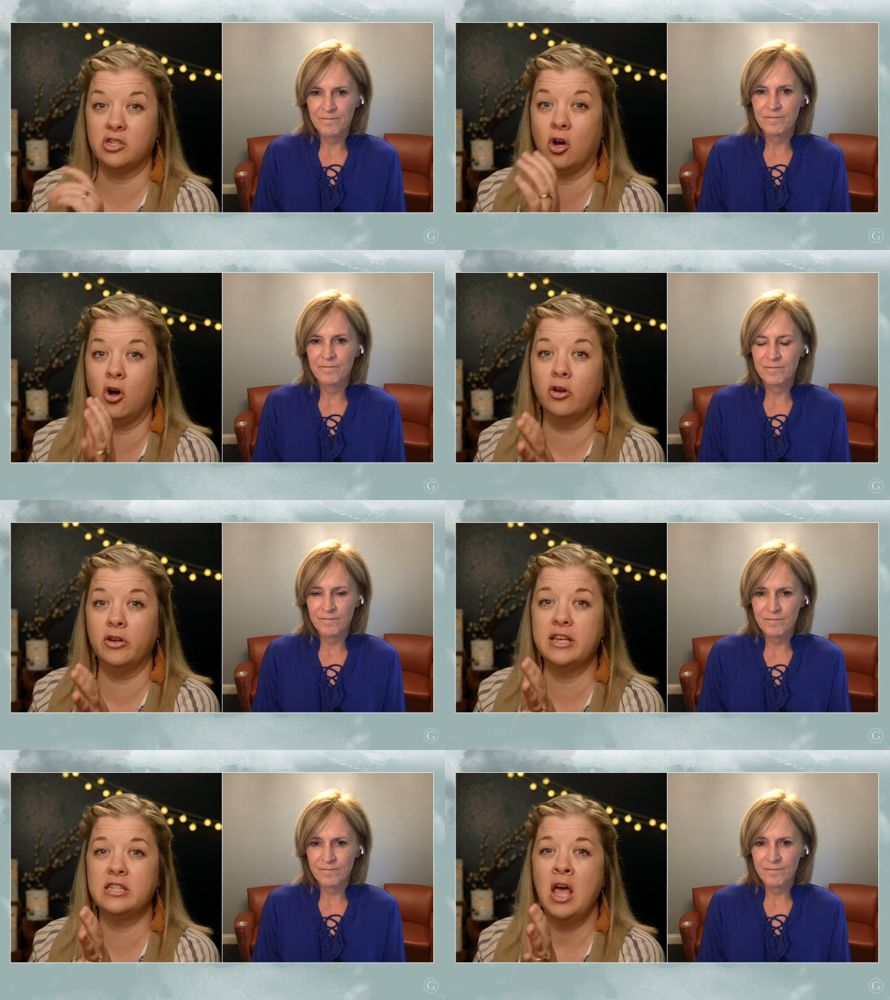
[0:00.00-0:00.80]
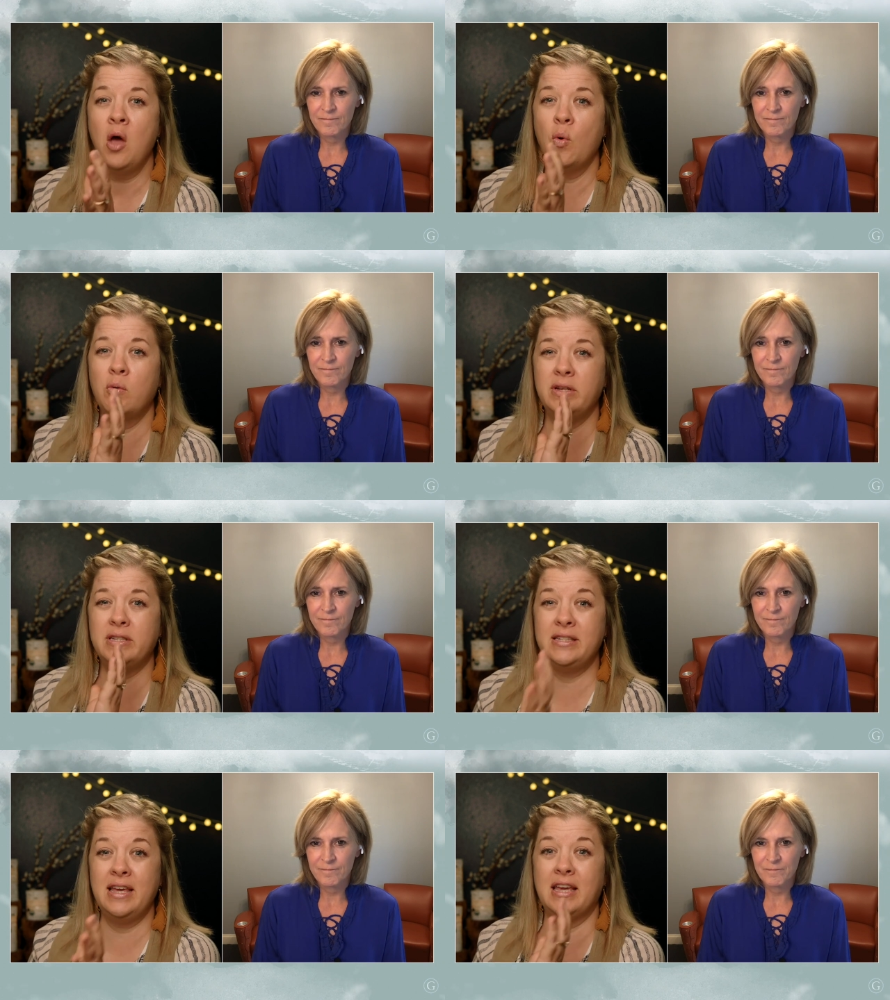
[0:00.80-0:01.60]
Speaker 1: to wholeness when we
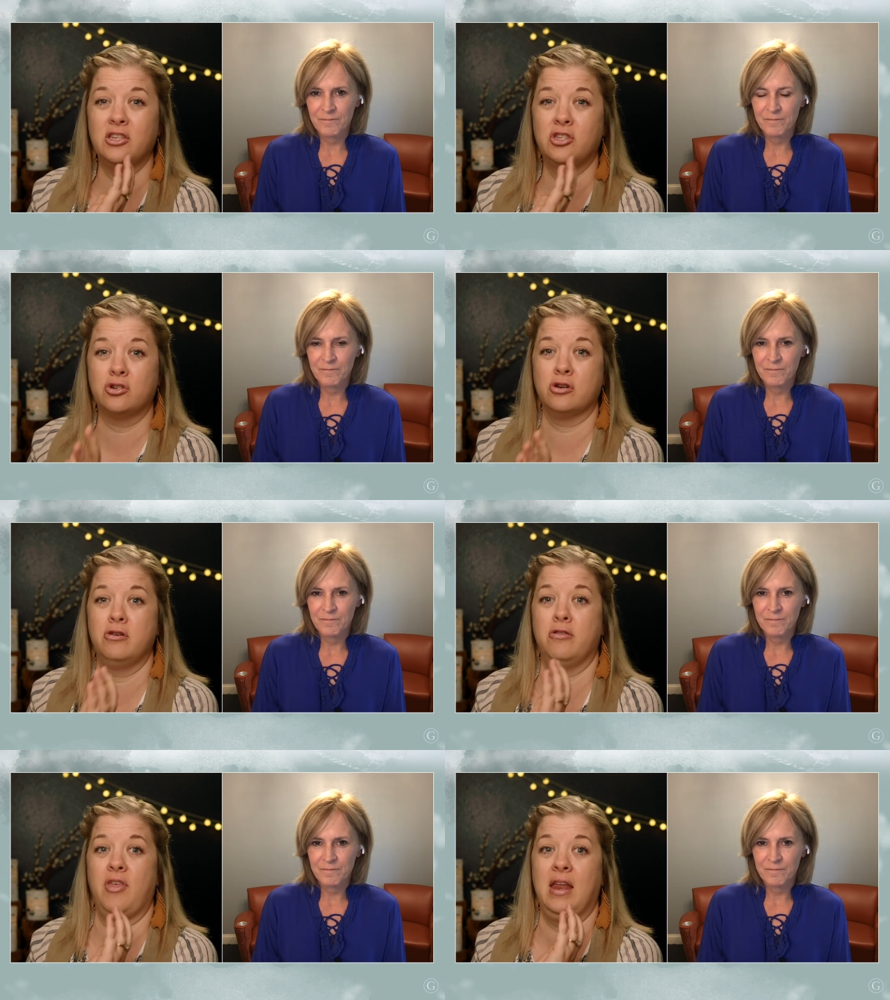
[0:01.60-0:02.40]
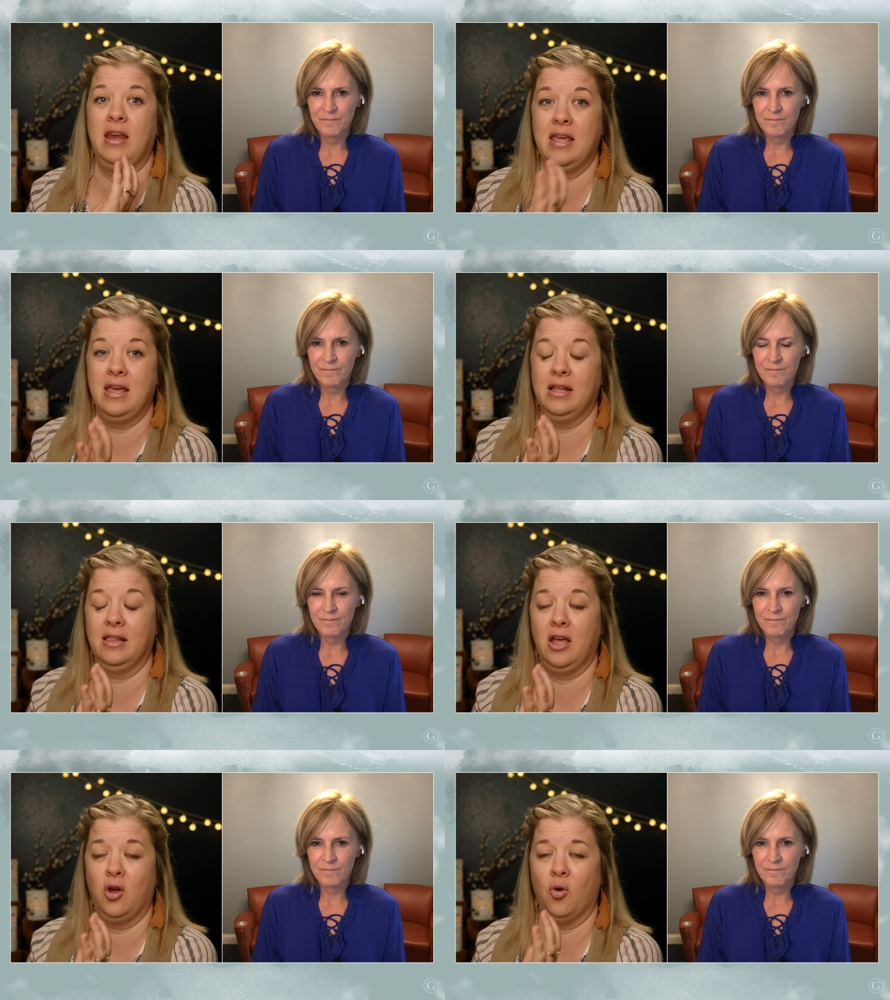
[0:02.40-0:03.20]
seek his truth and
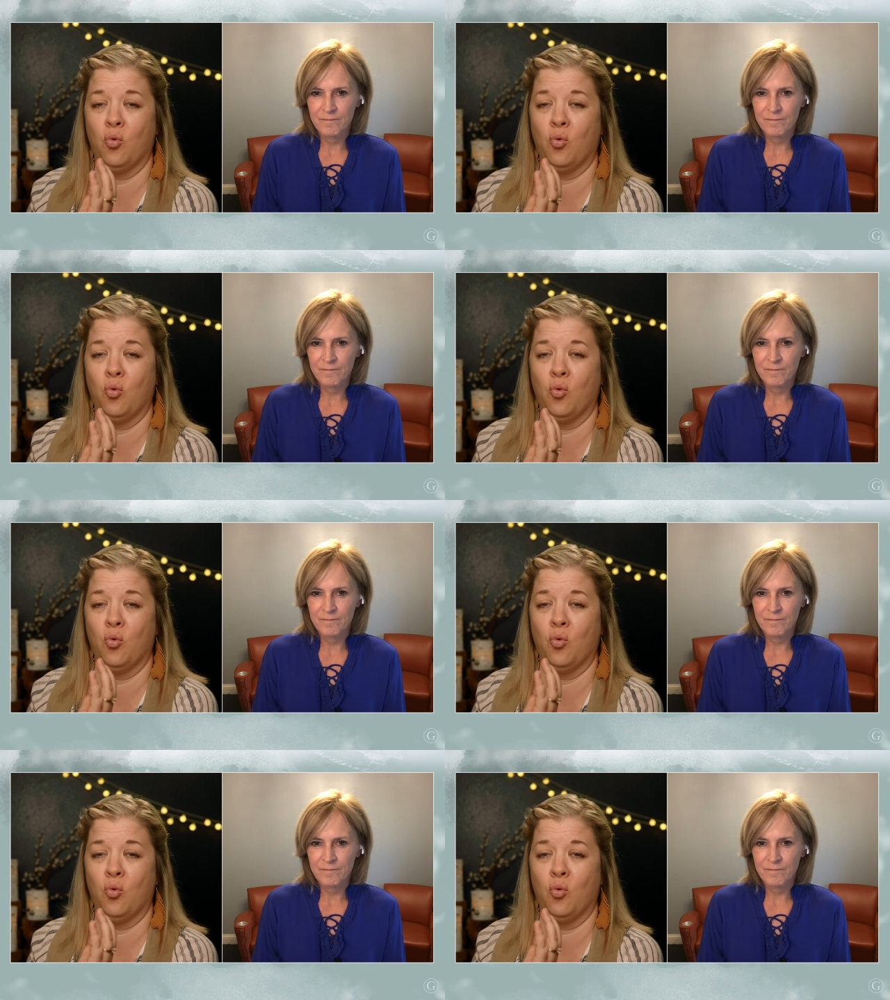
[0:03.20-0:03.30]
healing.